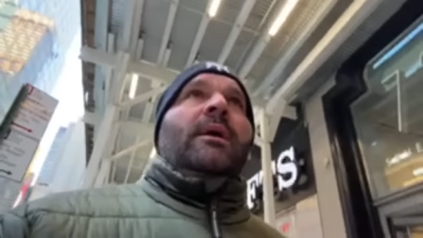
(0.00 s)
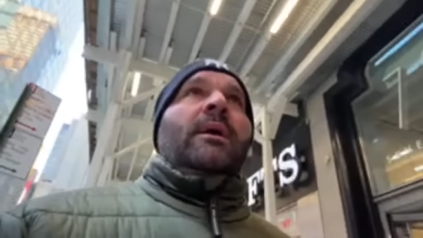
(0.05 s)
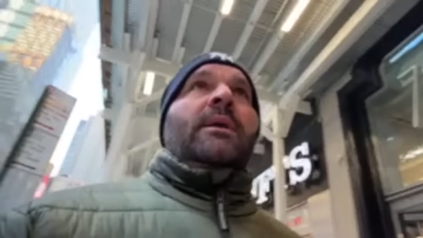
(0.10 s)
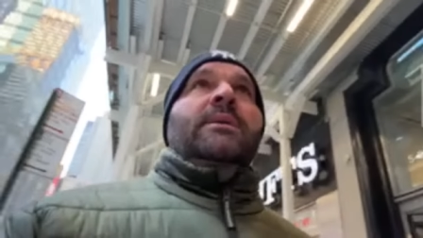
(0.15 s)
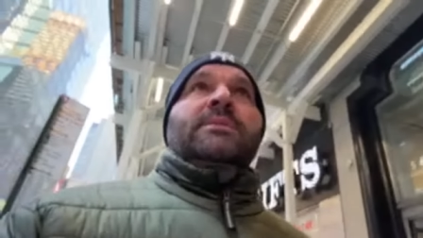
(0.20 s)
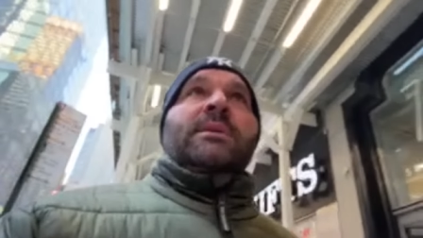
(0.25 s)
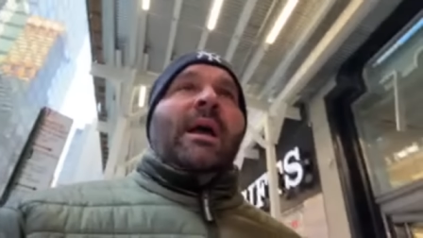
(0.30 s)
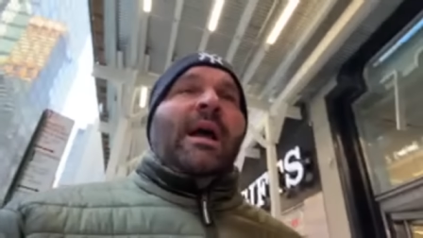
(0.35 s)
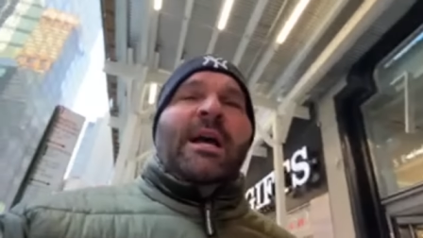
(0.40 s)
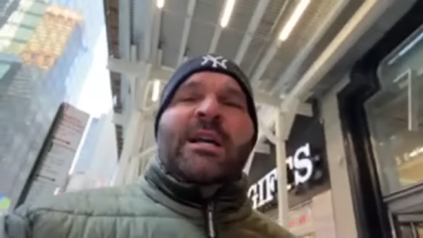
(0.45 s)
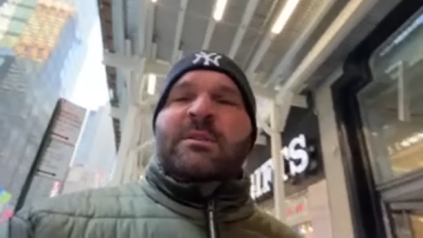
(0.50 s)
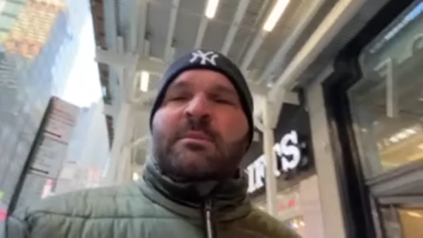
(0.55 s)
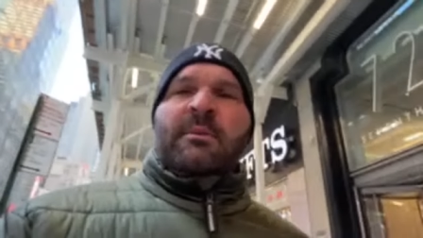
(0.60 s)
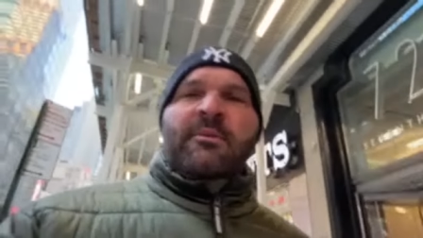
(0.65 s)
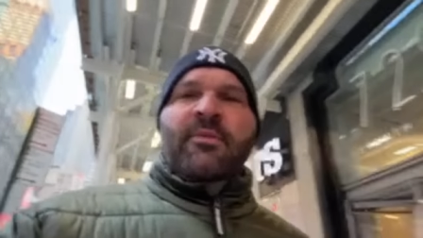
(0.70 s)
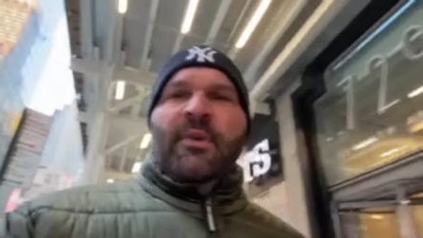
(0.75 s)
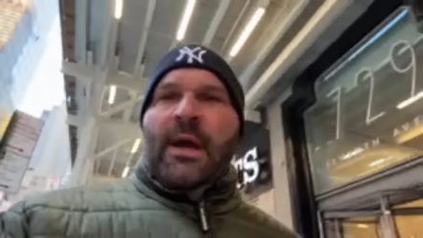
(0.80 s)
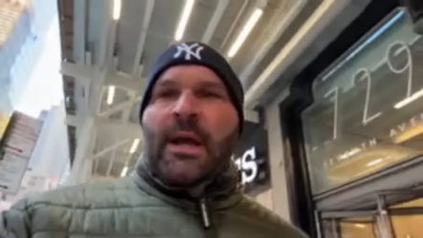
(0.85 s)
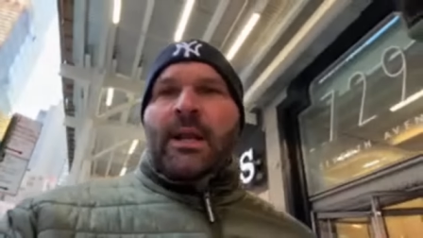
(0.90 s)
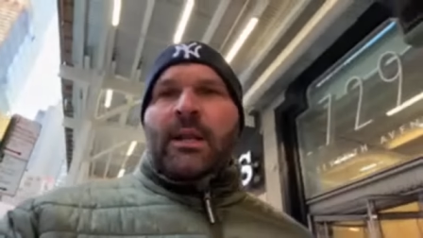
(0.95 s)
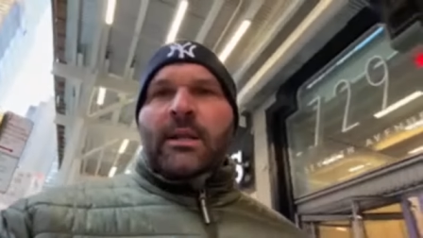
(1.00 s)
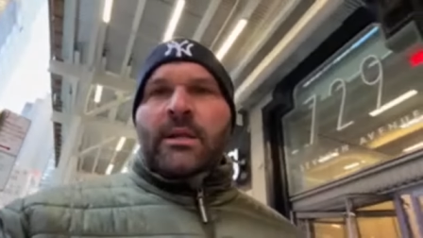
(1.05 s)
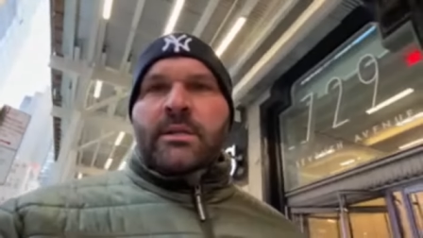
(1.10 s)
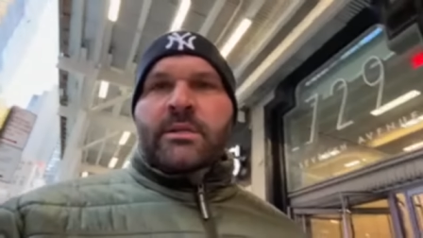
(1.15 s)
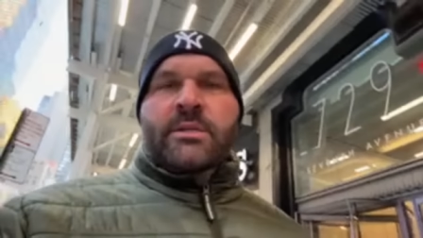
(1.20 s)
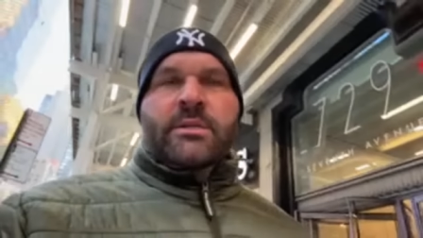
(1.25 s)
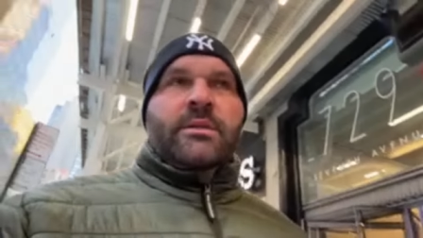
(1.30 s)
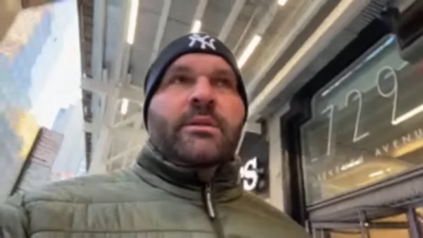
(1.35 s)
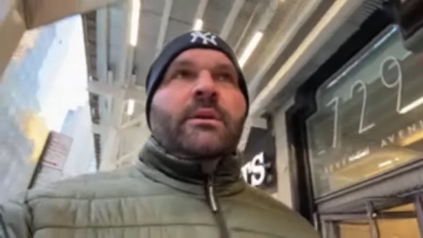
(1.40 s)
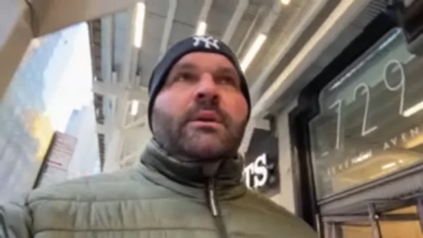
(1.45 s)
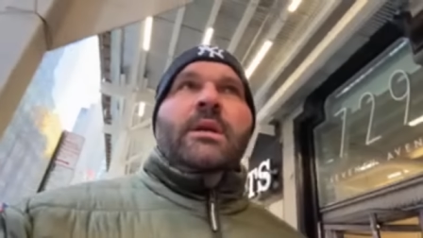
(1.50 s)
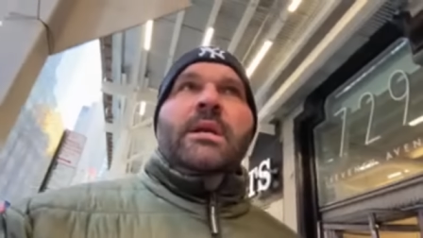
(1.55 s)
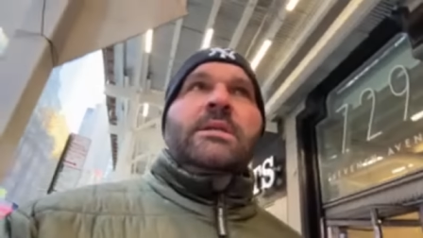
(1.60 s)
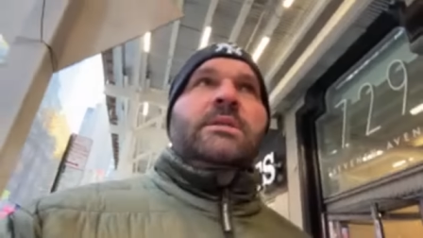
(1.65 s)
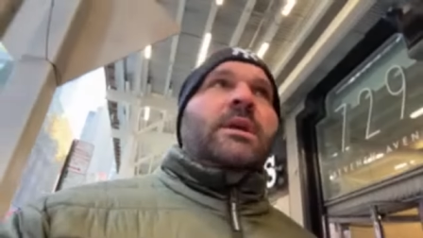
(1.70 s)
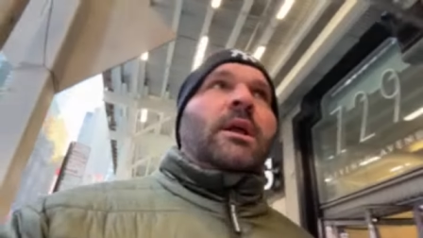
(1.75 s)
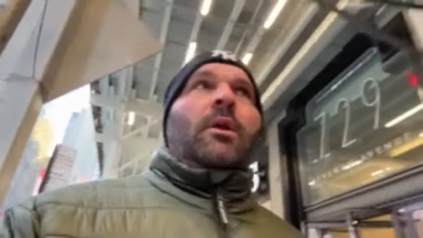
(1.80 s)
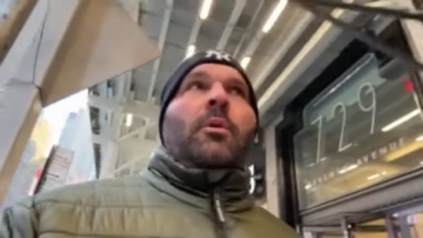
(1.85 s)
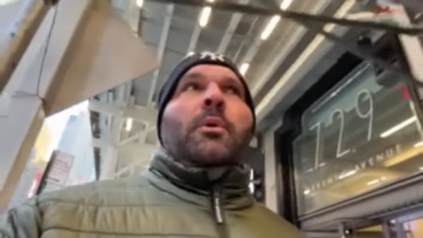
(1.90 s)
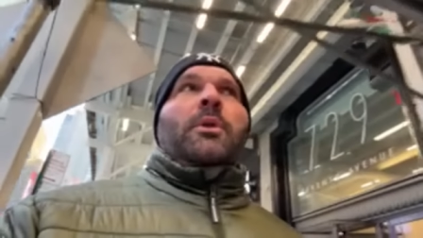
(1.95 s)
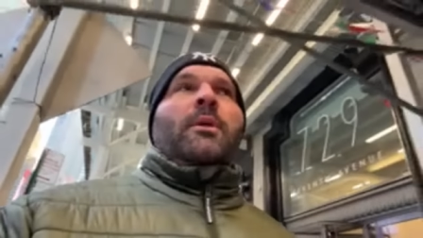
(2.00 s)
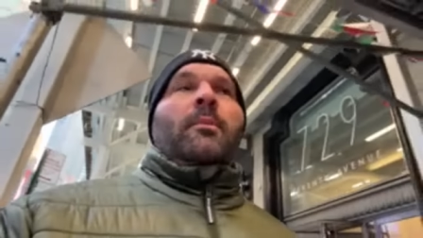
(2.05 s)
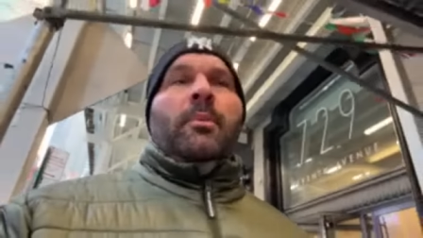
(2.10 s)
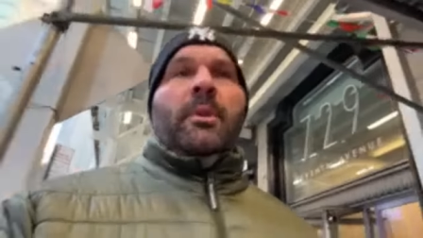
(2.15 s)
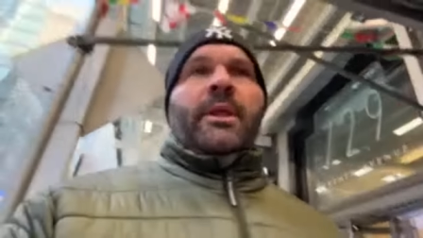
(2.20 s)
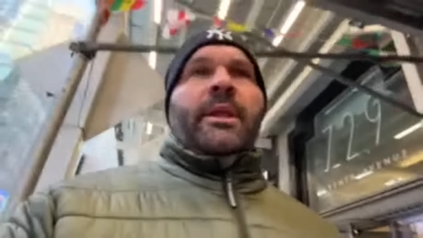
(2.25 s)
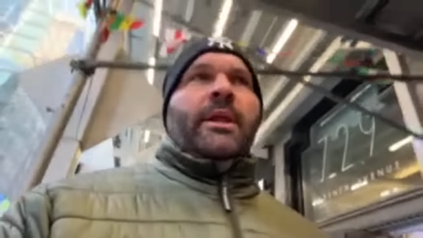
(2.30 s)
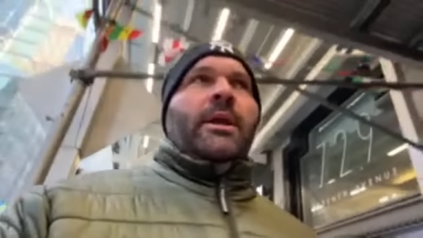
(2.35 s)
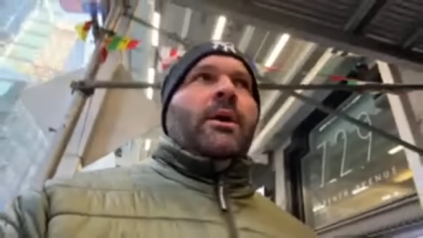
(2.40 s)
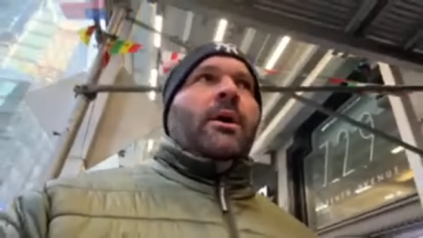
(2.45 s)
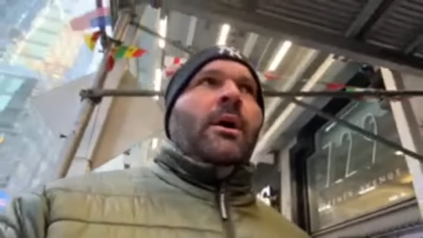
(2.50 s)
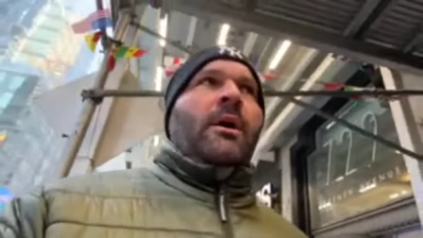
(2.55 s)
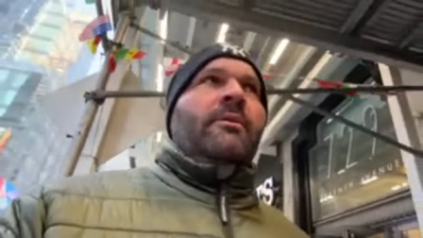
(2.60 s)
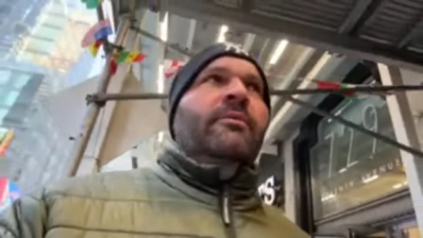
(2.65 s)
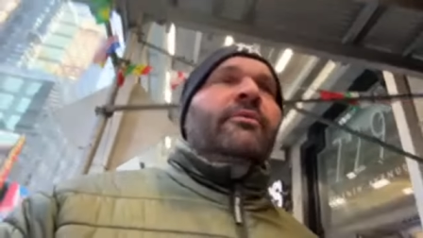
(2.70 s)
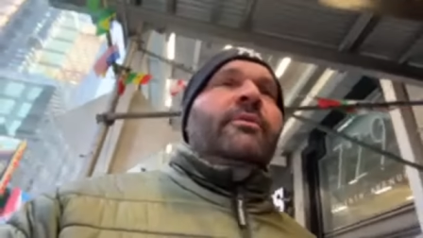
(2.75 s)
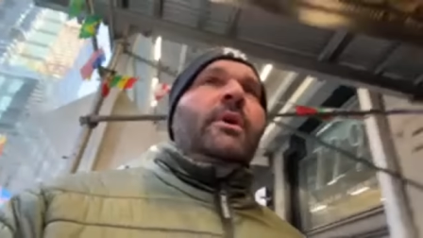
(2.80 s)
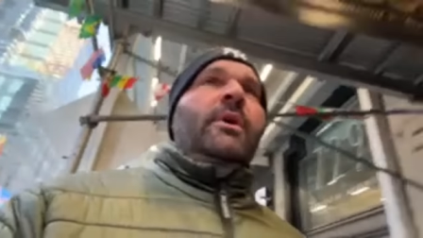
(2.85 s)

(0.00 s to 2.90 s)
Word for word: He's a Heisman finalist. He's going to win the Biletnikoff,